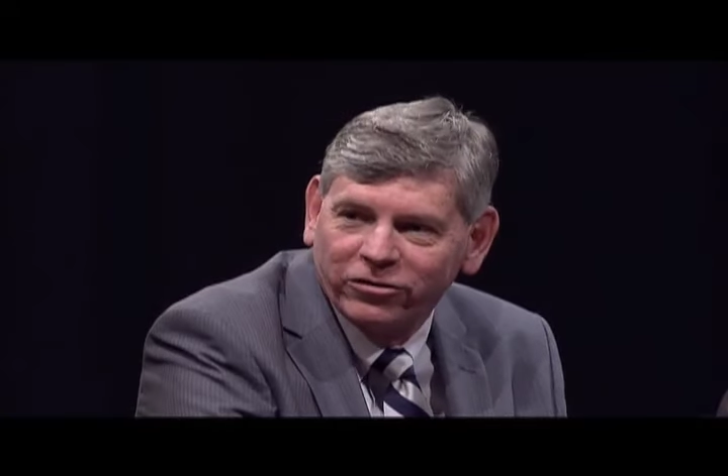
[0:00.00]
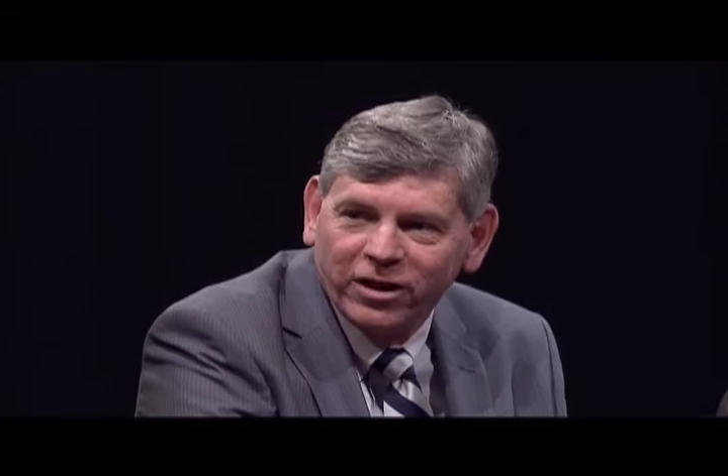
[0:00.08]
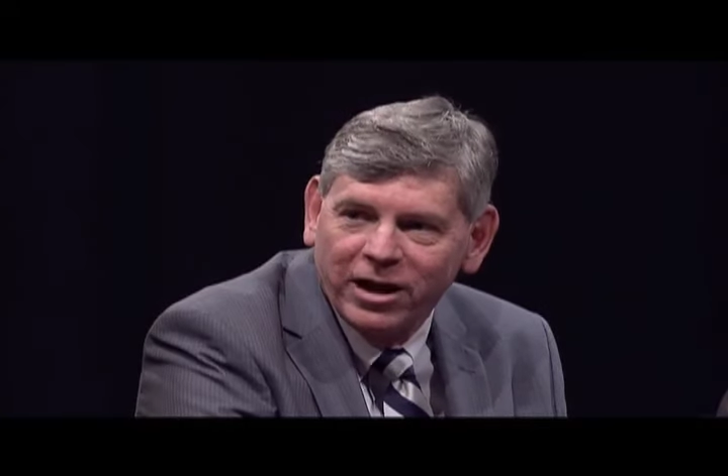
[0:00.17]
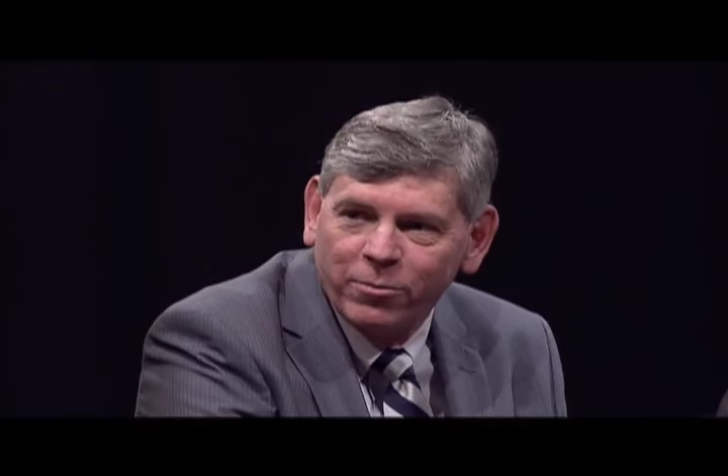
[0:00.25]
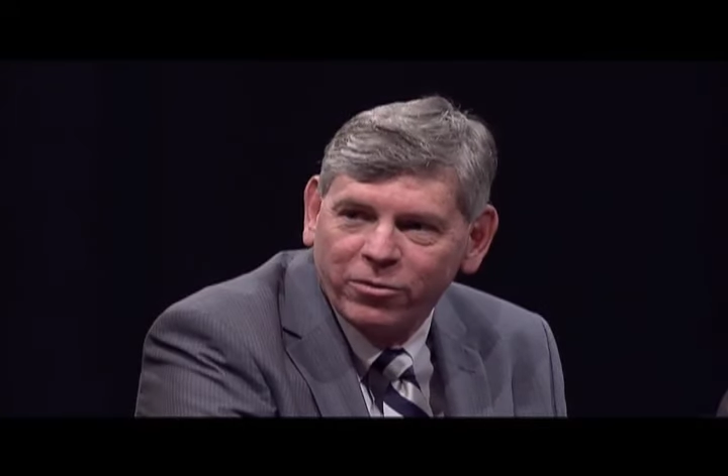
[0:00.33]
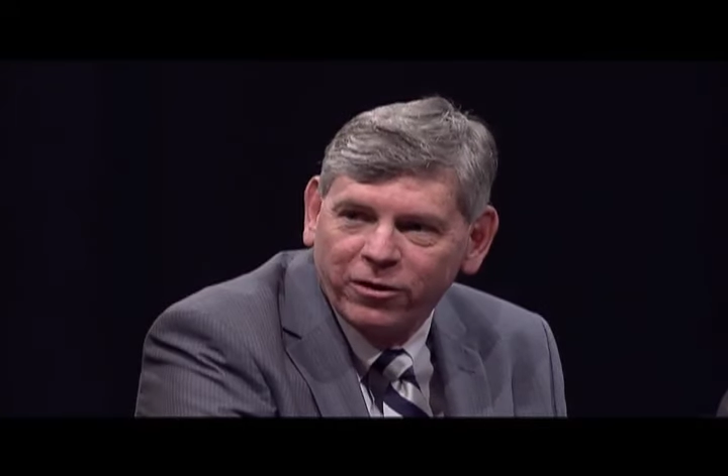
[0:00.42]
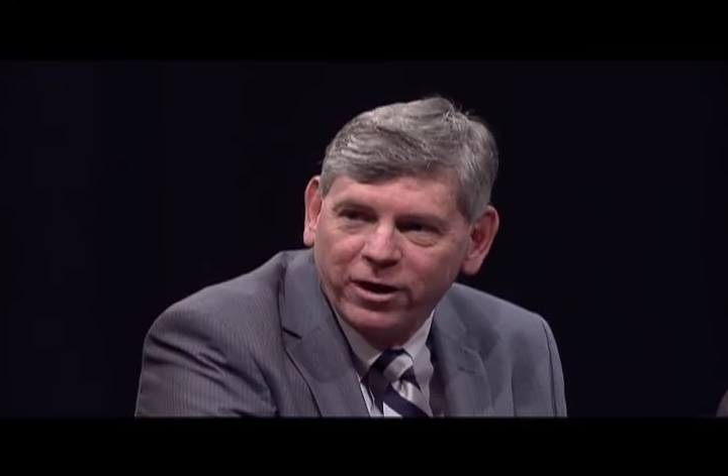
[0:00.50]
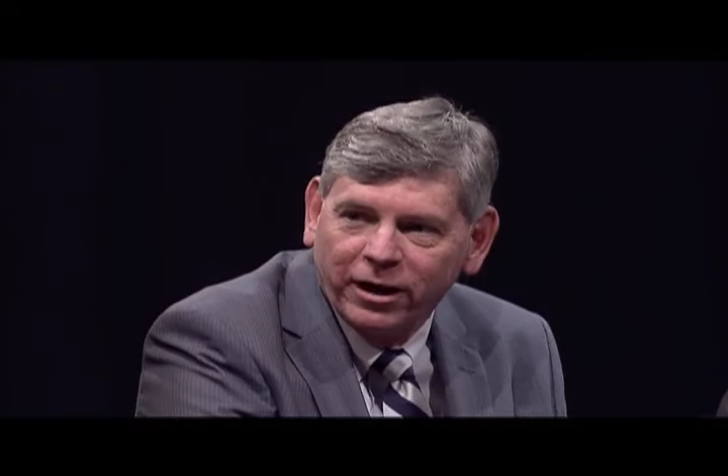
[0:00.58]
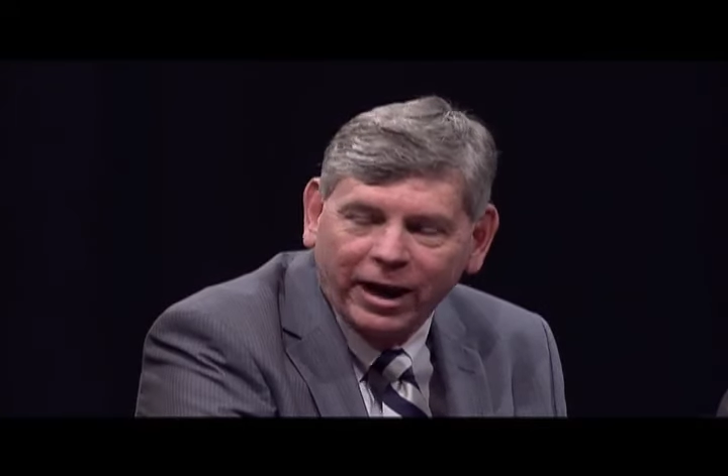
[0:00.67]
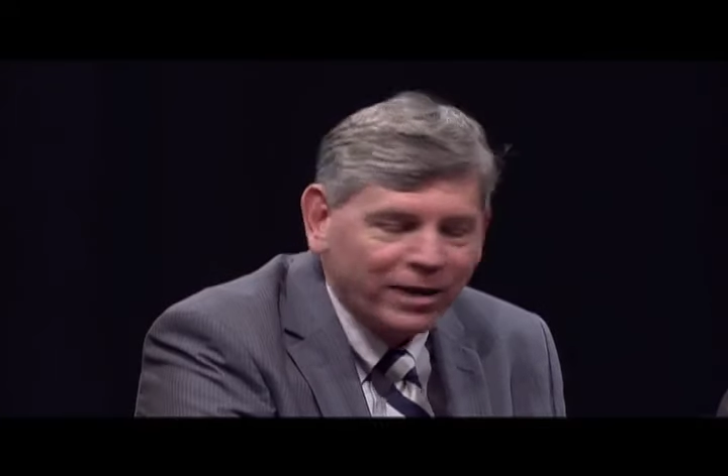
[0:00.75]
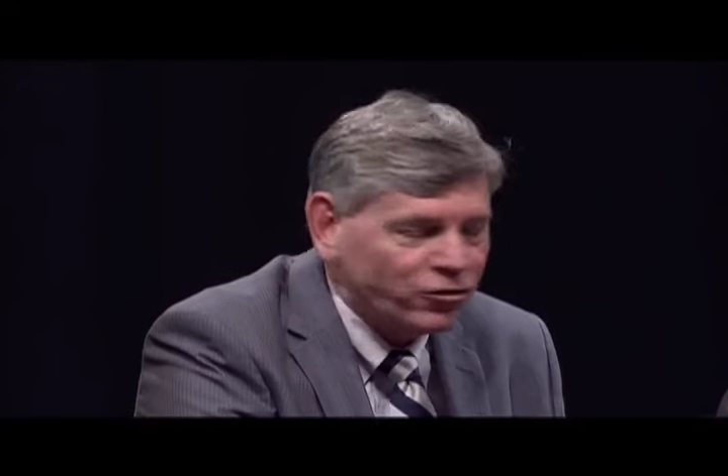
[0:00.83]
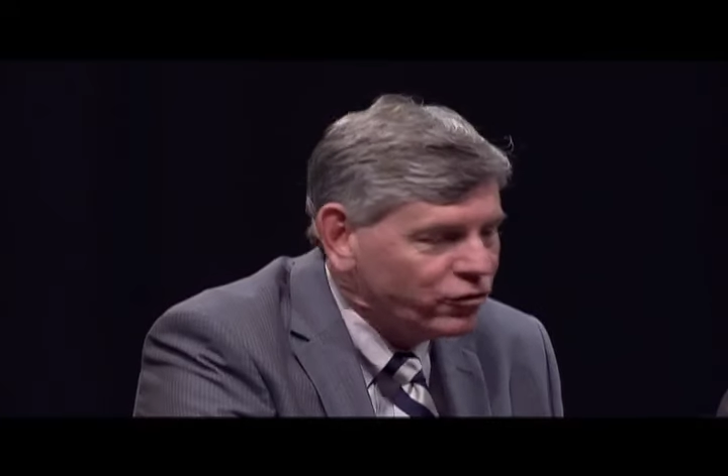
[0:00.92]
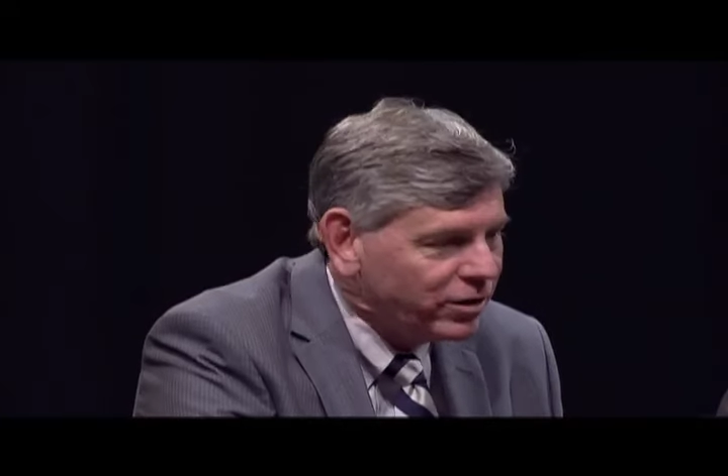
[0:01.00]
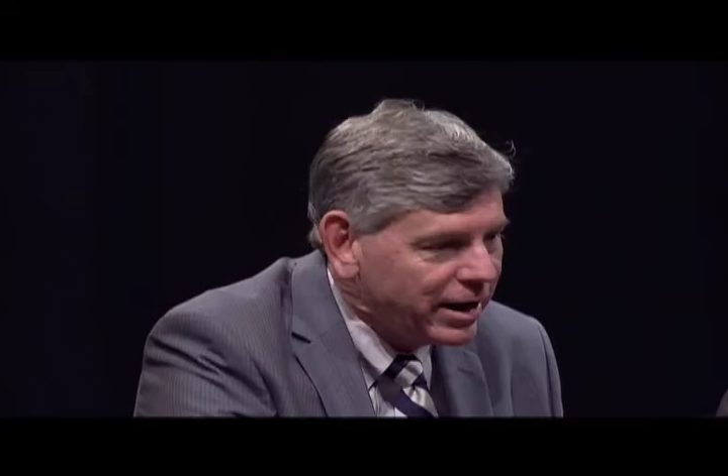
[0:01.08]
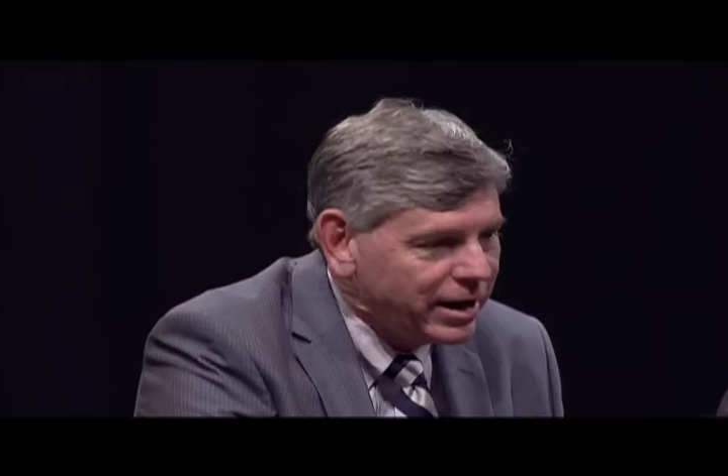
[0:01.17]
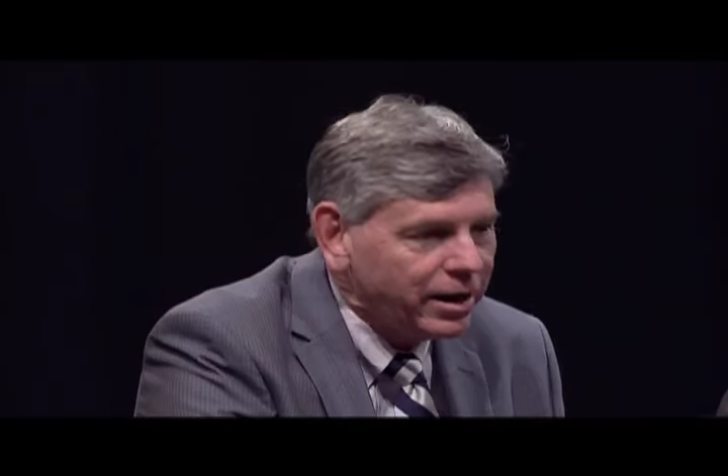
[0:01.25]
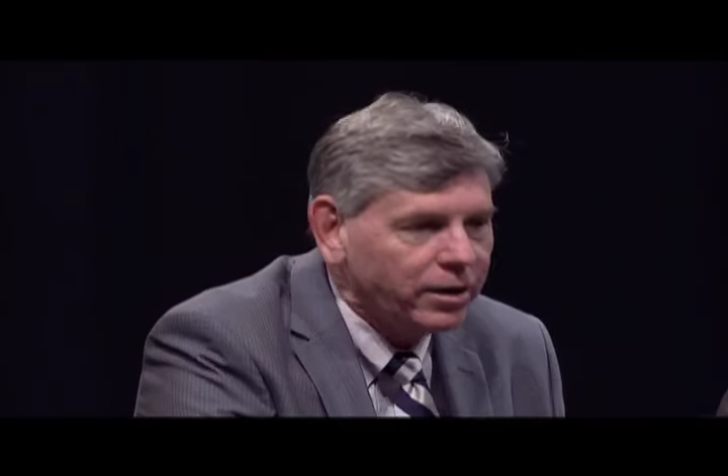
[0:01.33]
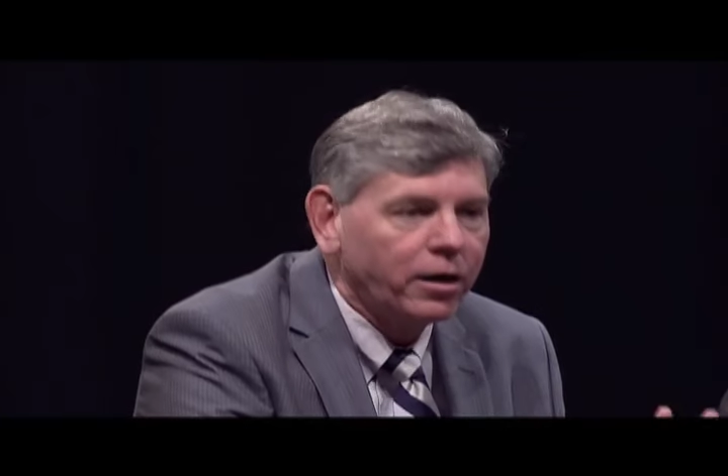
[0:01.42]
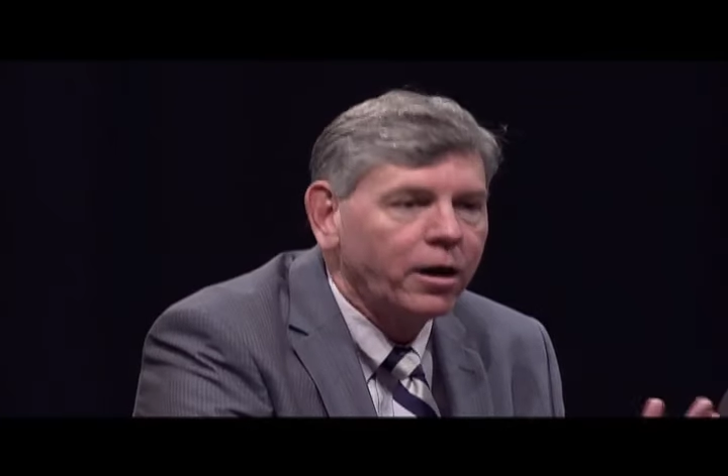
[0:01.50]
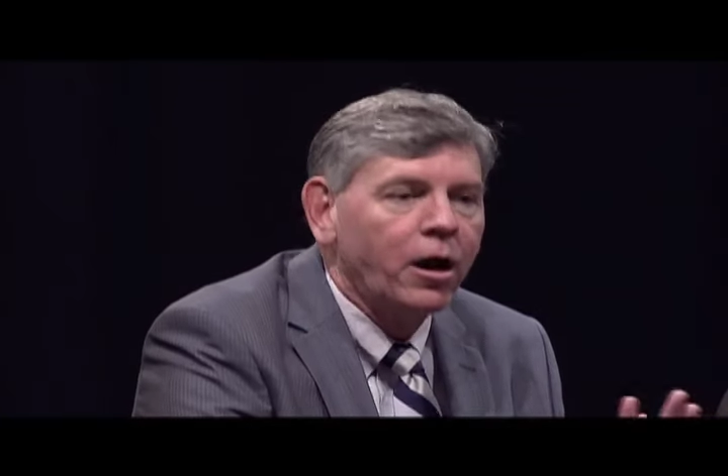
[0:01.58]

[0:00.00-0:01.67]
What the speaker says: same thing, and you can't